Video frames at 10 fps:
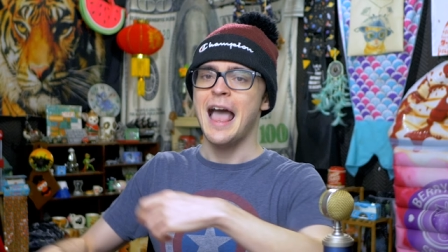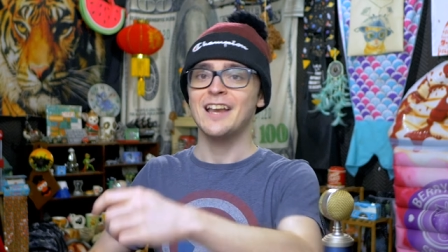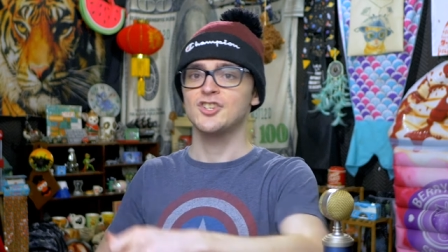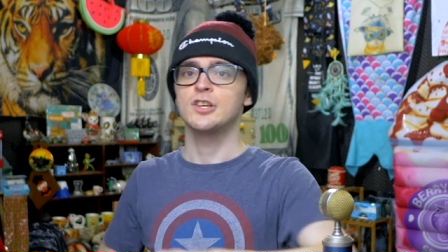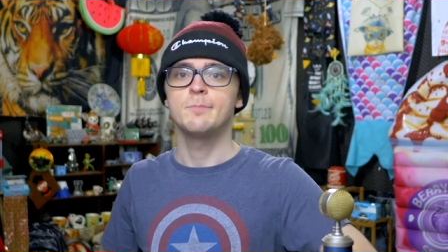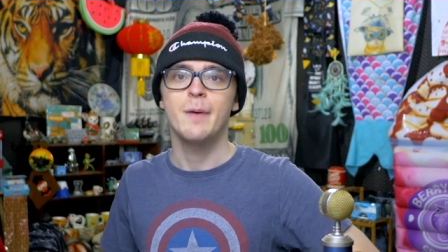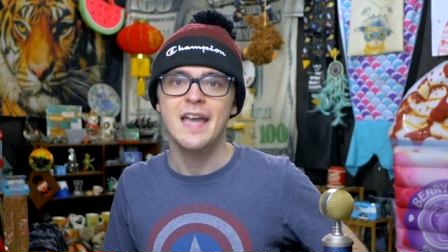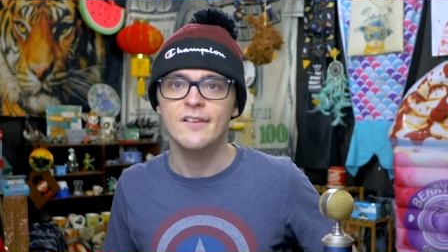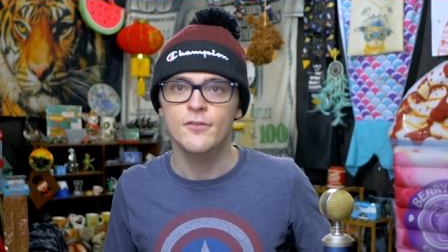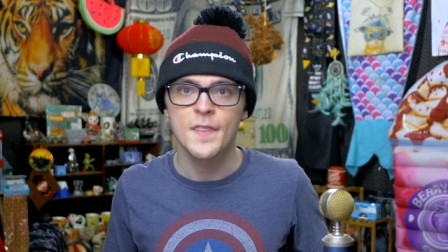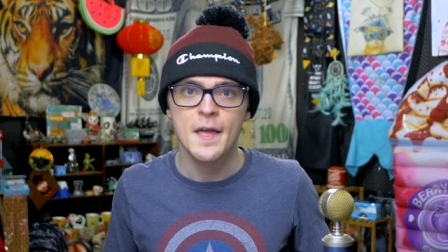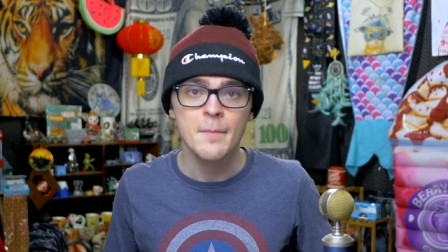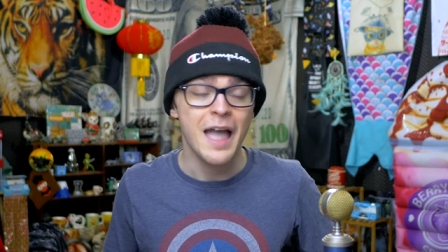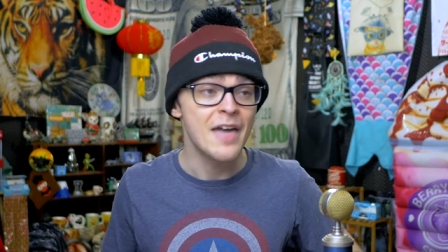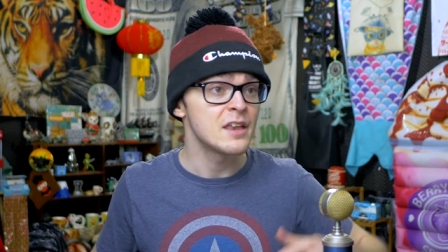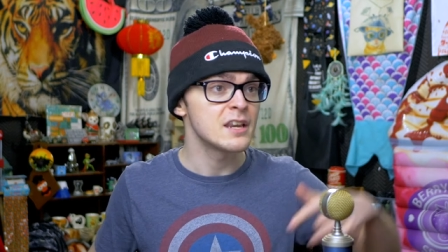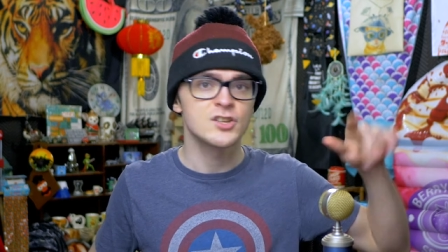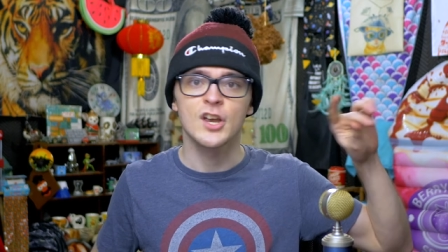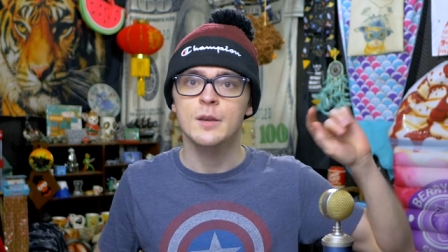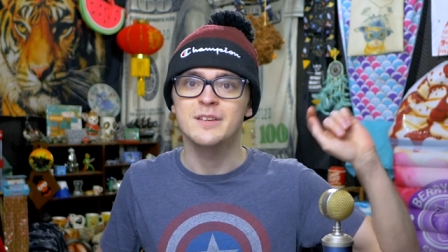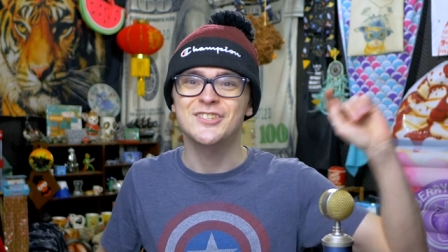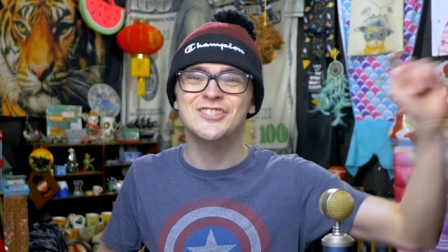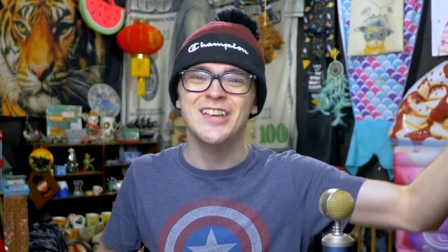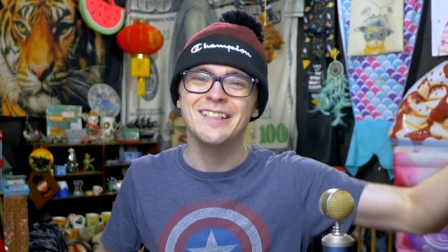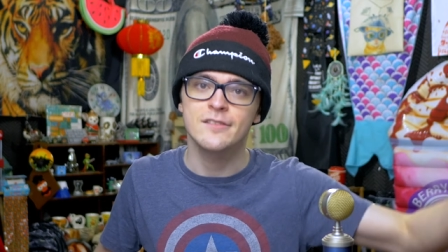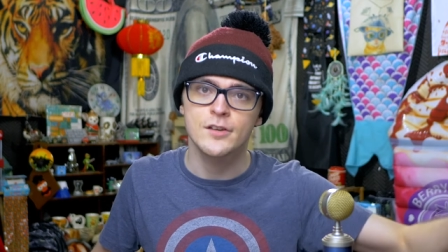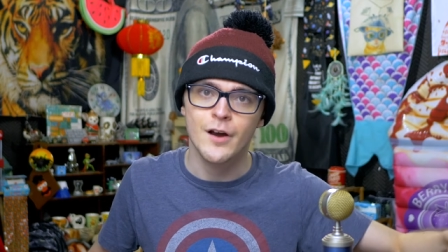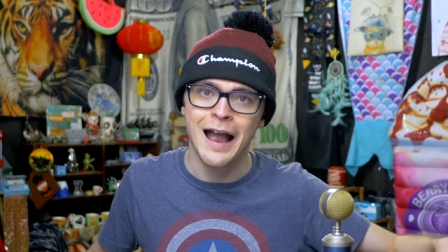actually pay for them, and then they're going to be sent to your